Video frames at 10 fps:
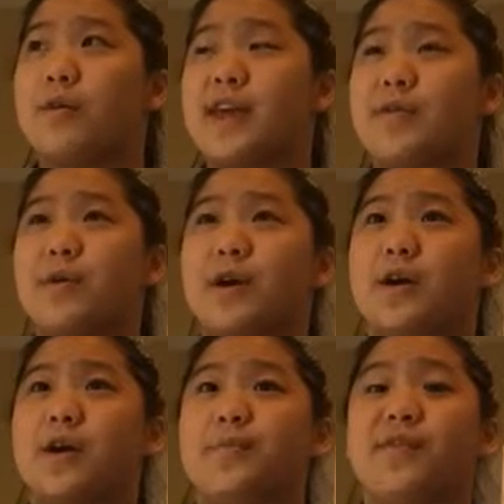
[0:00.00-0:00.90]
they
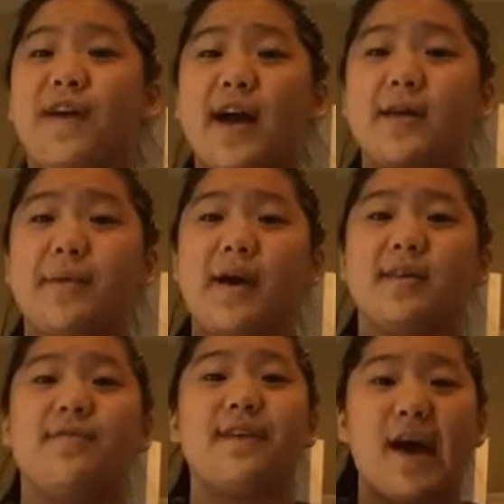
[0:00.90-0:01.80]
were provided by
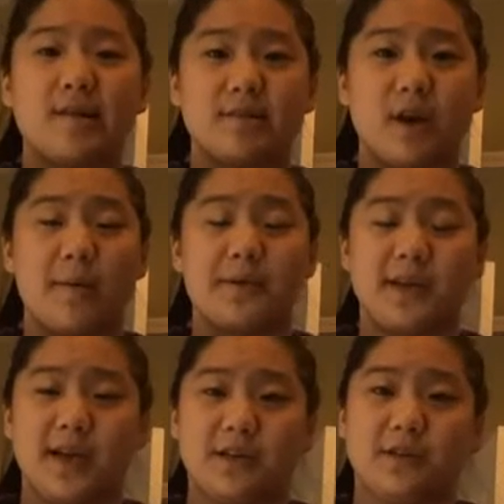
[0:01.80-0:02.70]
the VASP
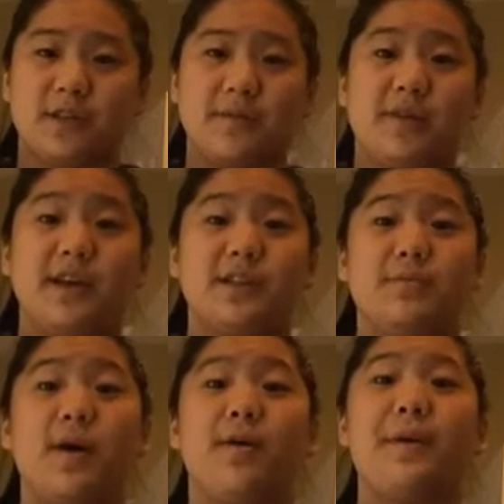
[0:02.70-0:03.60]
computational simulation
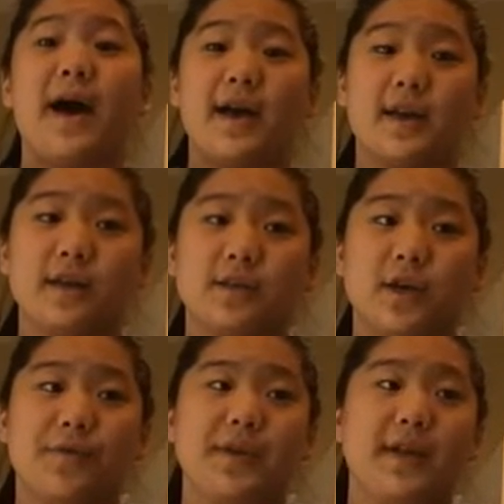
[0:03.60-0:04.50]
model package,
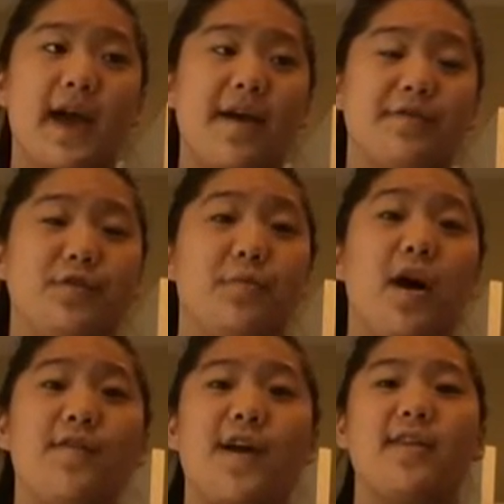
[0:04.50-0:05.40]
so we didn't have to
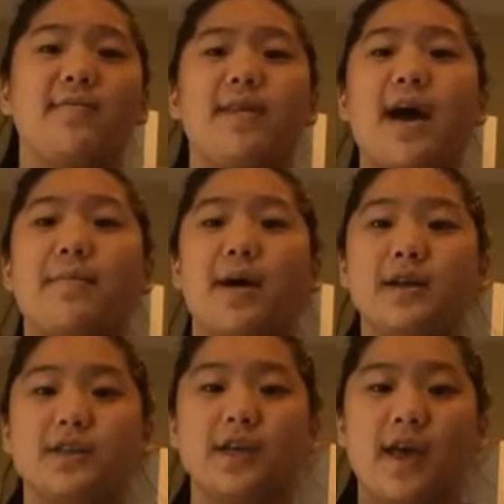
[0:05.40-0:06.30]
modify them that
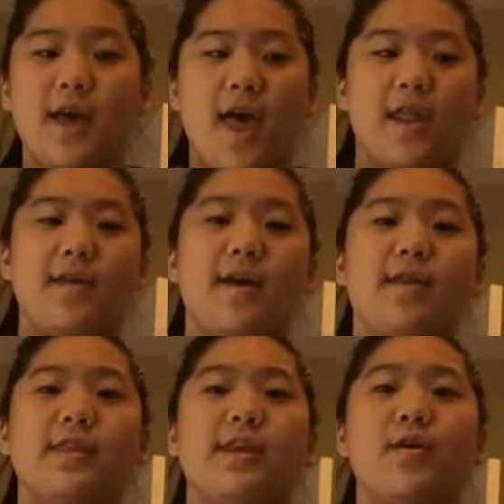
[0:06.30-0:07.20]
much. And
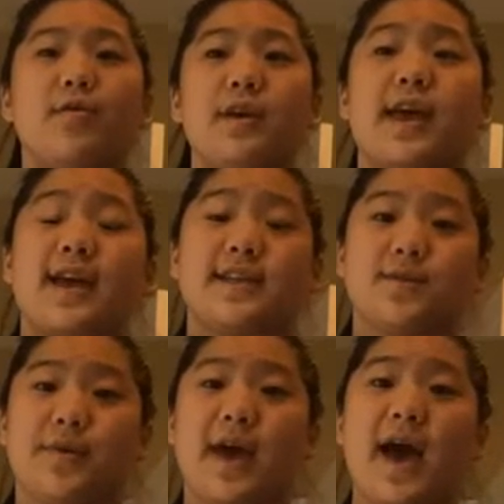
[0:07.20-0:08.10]
the only cases
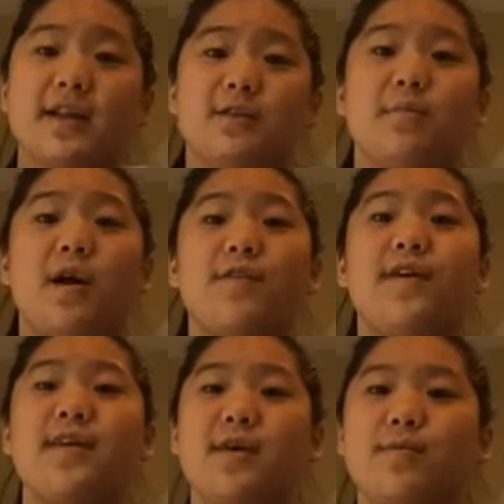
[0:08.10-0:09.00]
where we had to
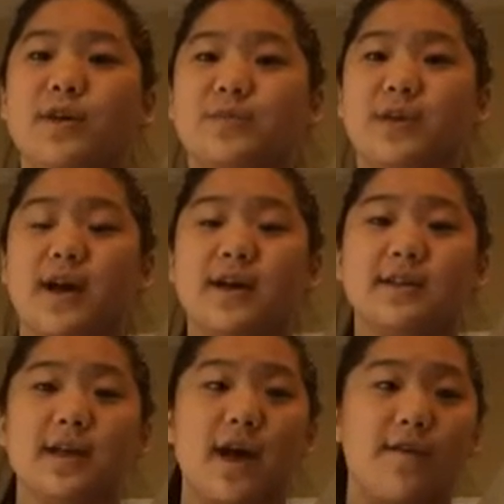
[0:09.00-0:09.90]
modify them was
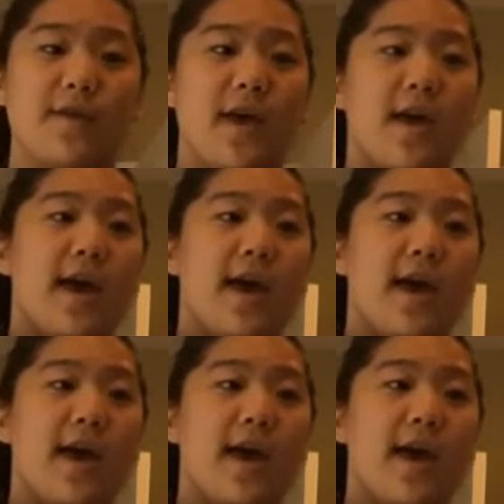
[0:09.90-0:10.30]
because of